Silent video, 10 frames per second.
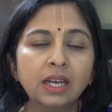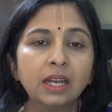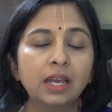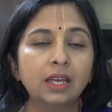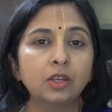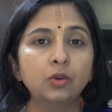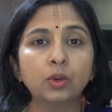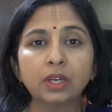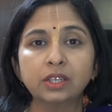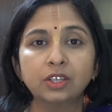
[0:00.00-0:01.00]
like you
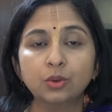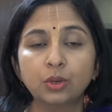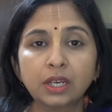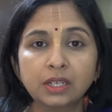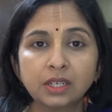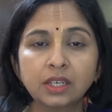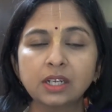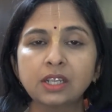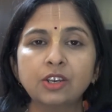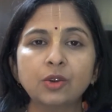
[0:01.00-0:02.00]
get
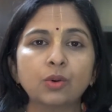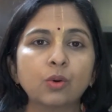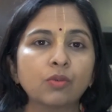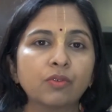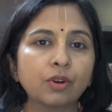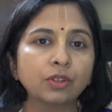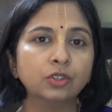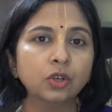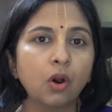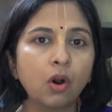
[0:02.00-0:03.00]
educated, then you go for a
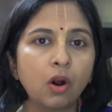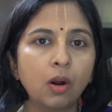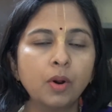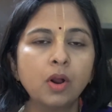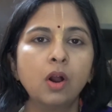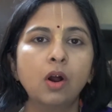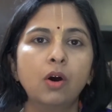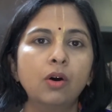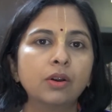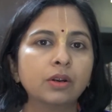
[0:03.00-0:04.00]
job,
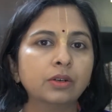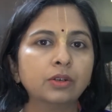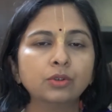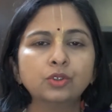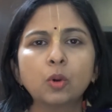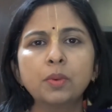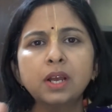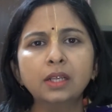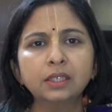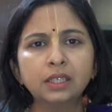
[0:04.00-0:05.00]
or do so many
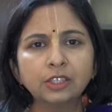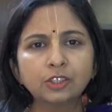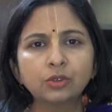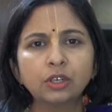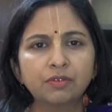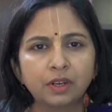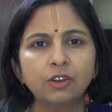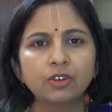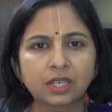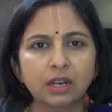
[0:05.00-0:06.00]
other things to defend
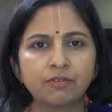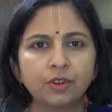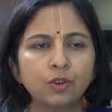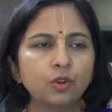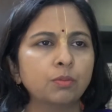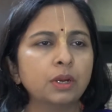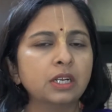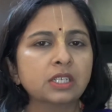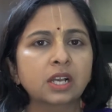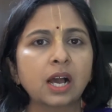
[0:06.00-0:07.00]
yourself. You build
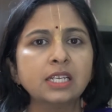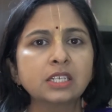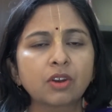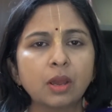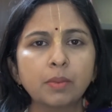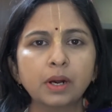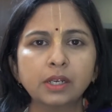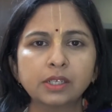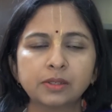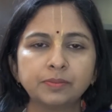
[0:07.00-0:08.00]

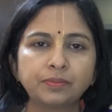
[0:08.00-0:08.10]
skyscrapers.